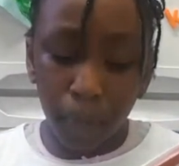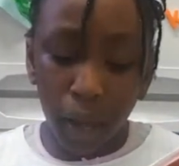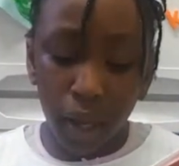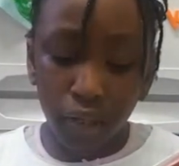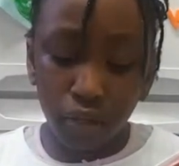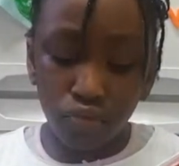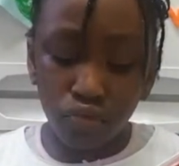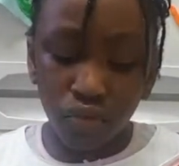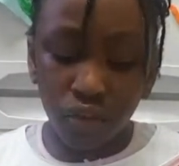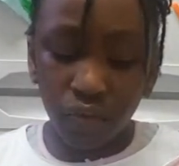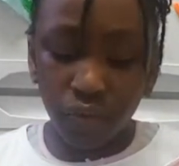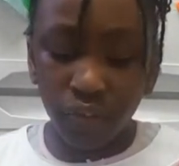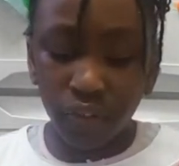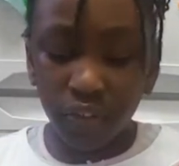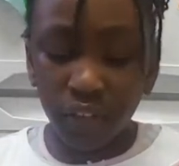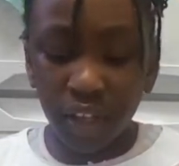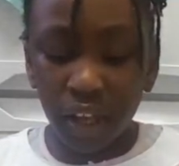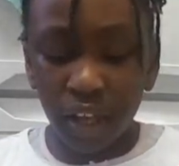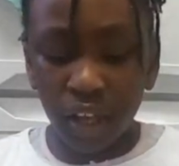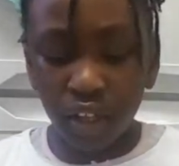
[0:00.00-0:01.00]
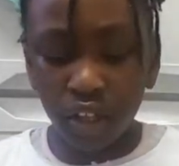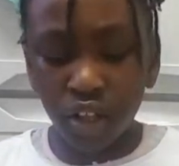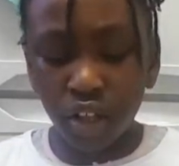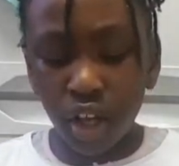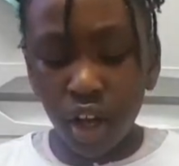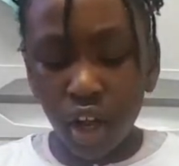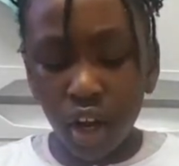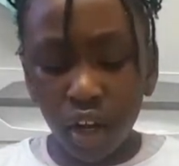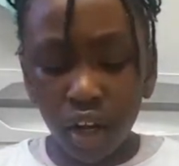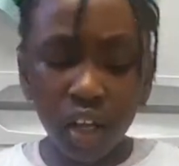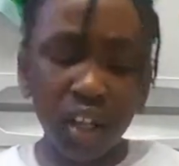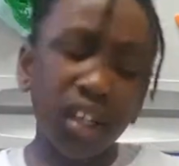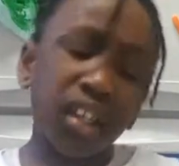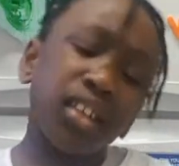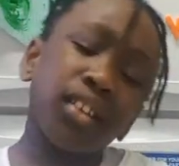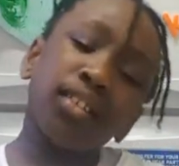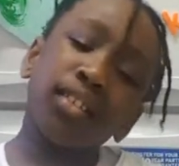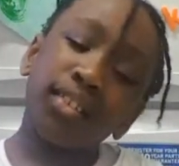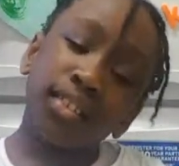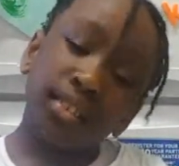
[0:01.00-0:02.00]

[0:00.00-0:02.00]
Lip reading: by the river's edge, looking